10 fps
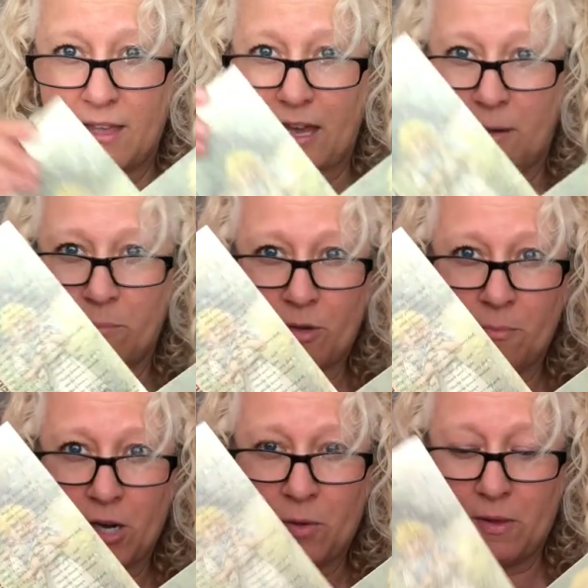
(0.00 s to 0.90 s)
Got a
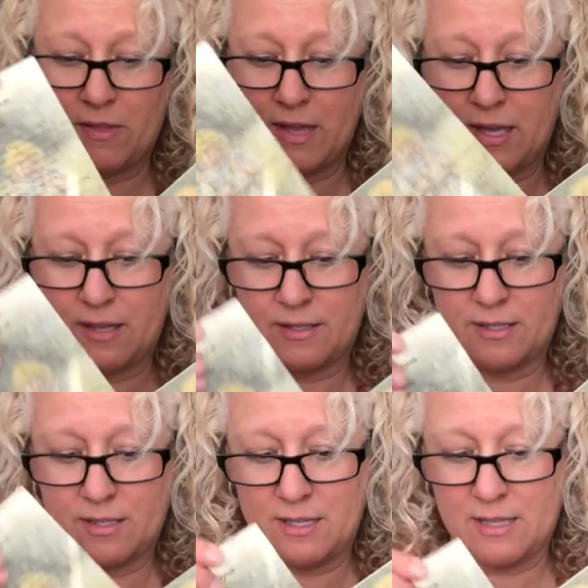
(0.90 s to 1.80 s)
bookmark with it,
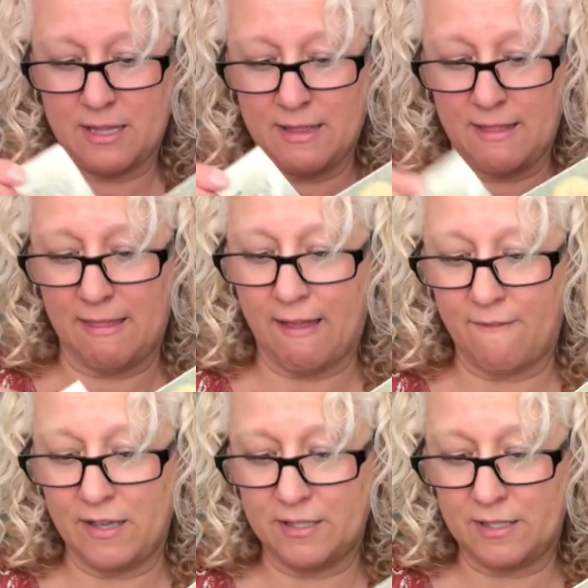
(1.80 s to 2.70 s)

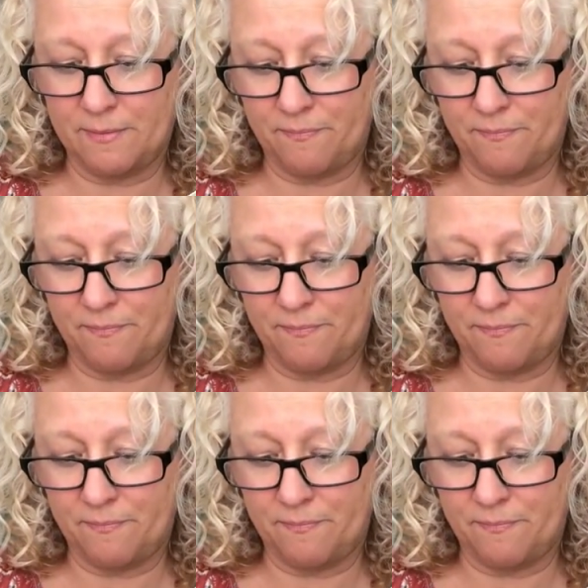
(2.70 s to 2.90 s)
love it.